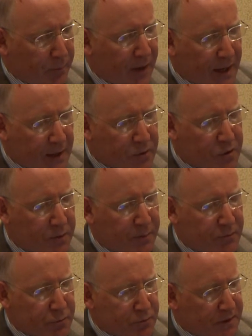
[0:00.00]
Pain should
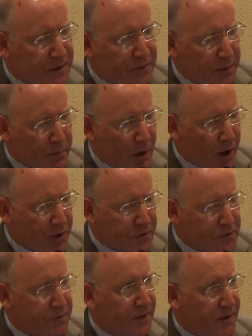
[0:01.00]
be routinely
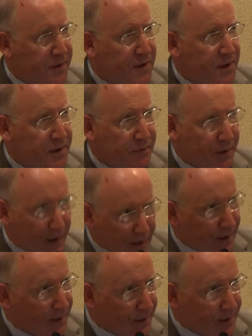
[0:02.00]
monitored. That's kind of a
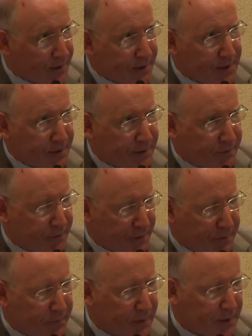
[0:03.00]
aha kind of
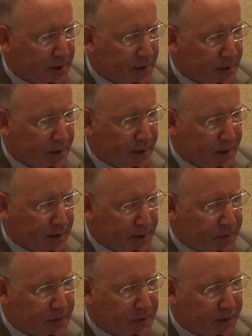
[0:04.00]
thing, but
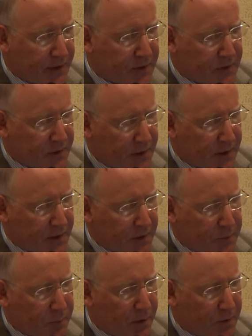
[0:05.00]
nonetheless
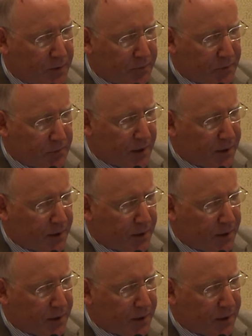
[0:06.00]
is part of the